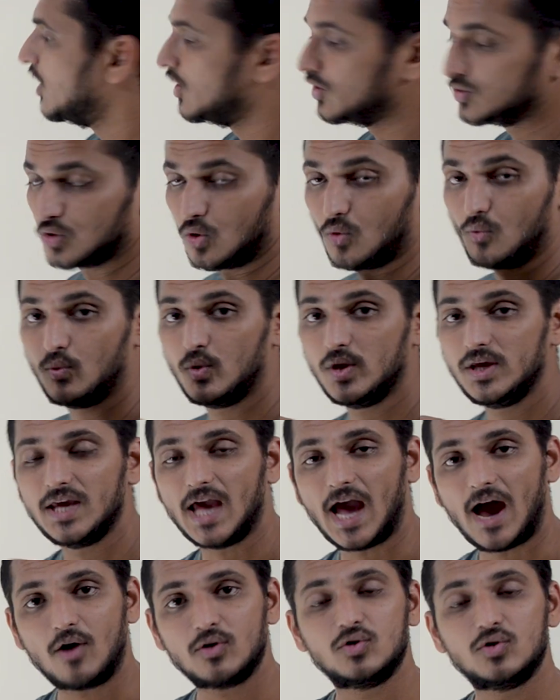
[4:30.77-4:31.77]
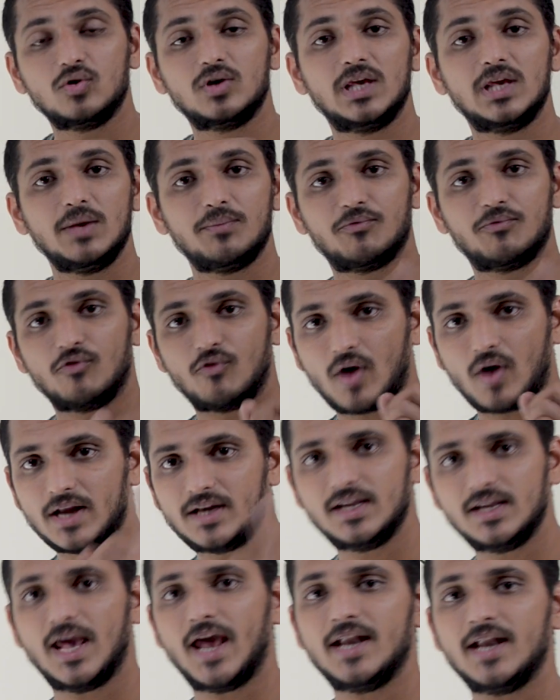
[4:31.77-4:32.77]
So we have to keep
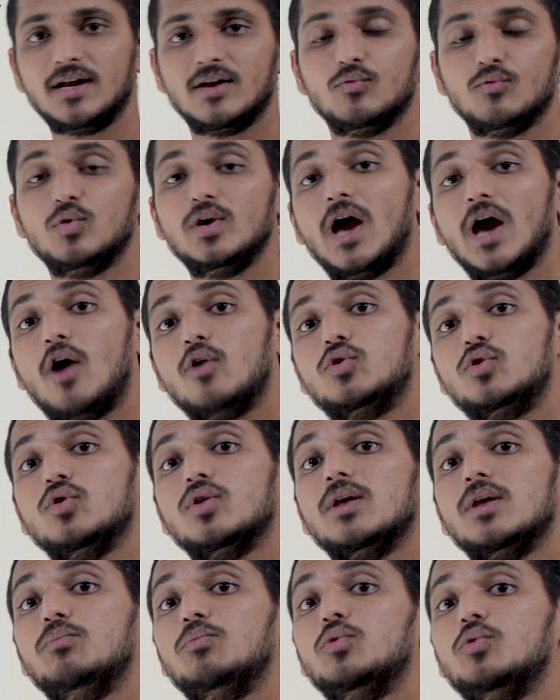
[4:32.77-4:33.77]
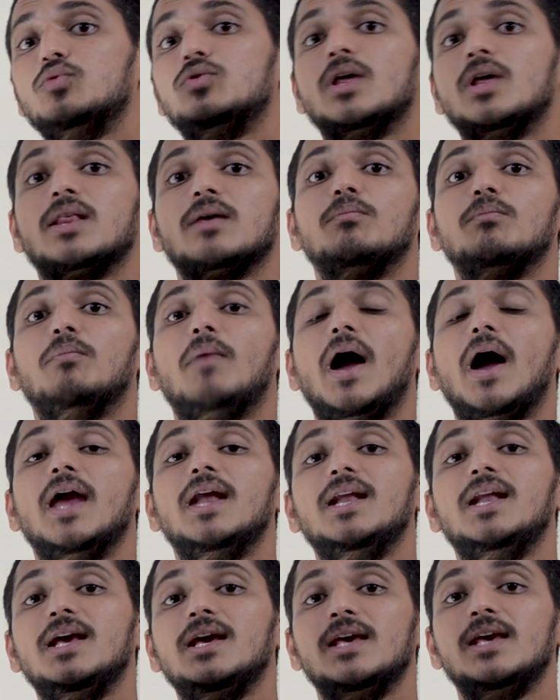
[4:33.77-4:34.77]
one n. We have to remove the
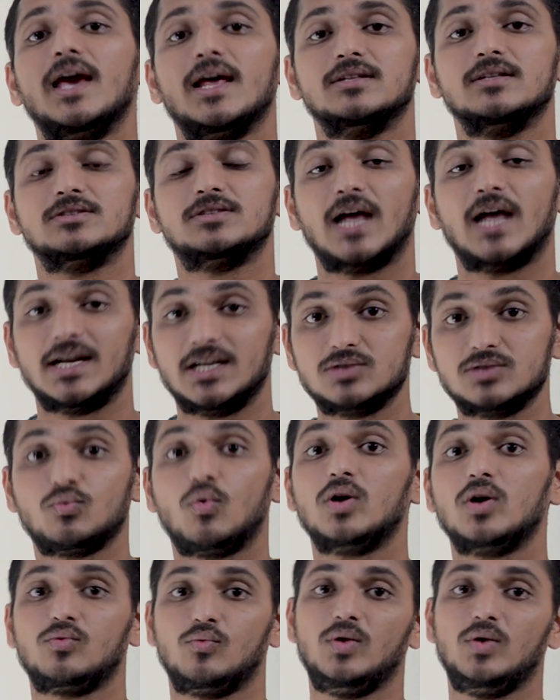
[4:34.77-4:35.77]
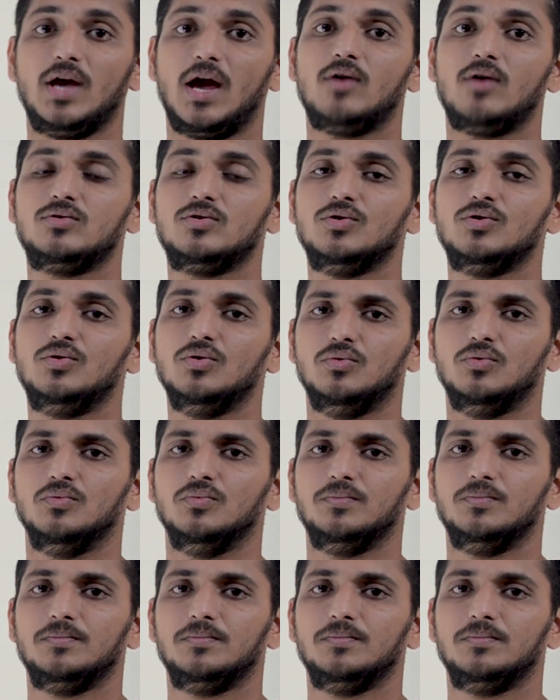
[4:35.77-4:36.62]
remaining n's. That is what we have to do.